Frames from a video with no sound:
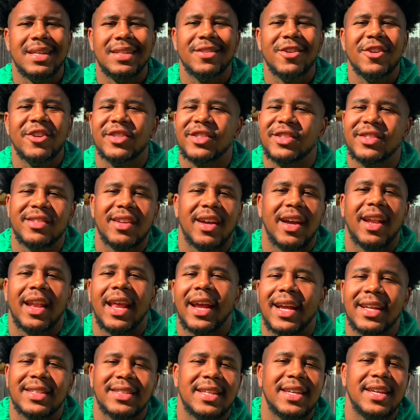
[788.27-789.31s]
There's,
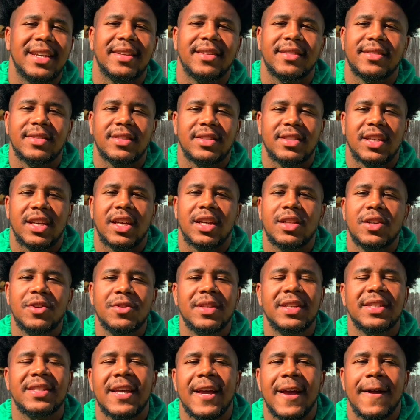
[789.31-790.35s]
like I said, to conclude
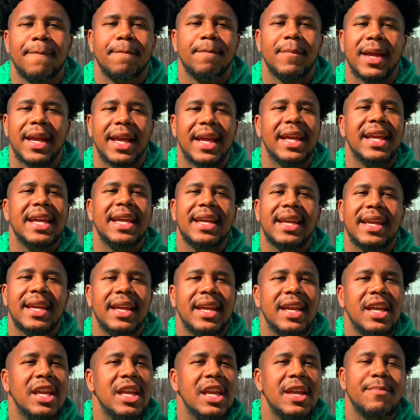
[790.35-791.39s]
this, man,
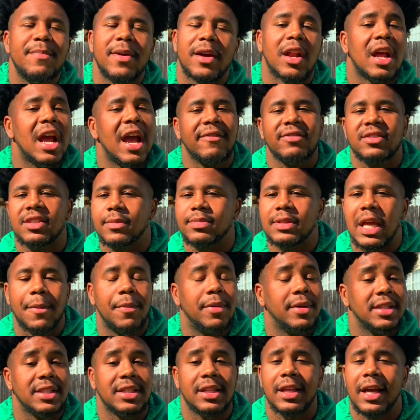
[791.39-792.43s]
he better have some type
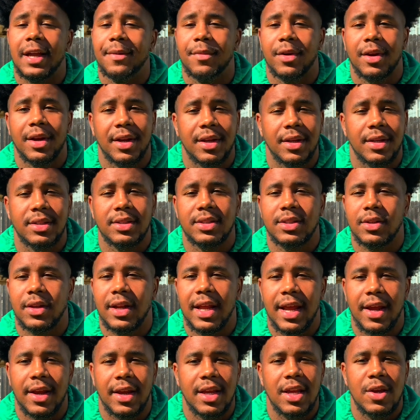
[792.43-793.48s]
of disclaimer so
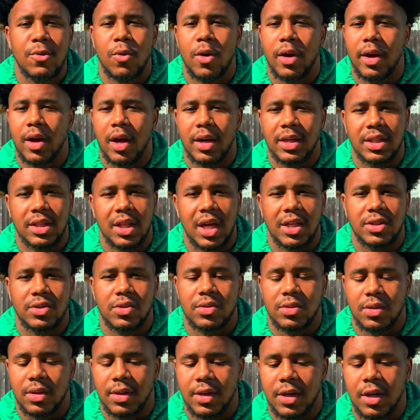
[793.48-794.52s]
that he won't get all these
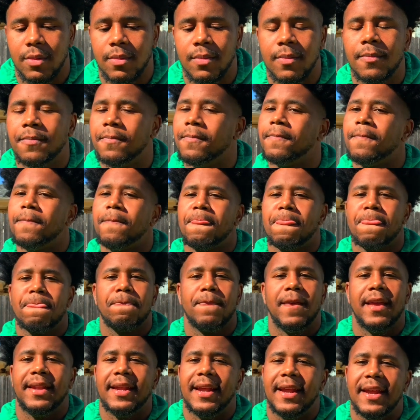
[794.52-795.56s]
lawsuits on him,
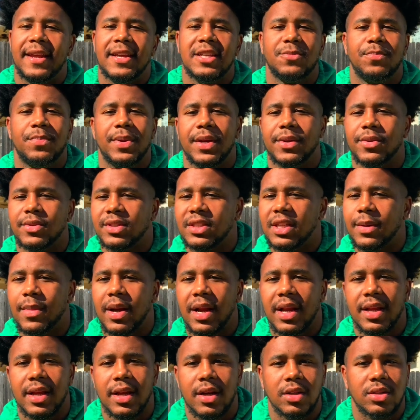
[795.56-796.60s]
and that it's pinned on
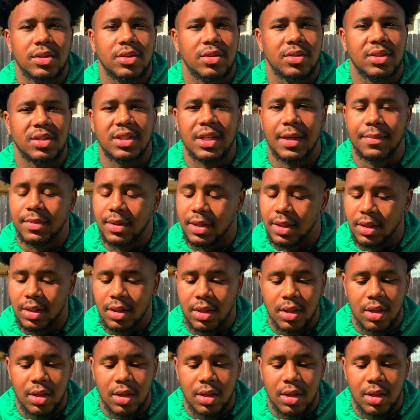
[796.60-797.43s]
somebody else or something.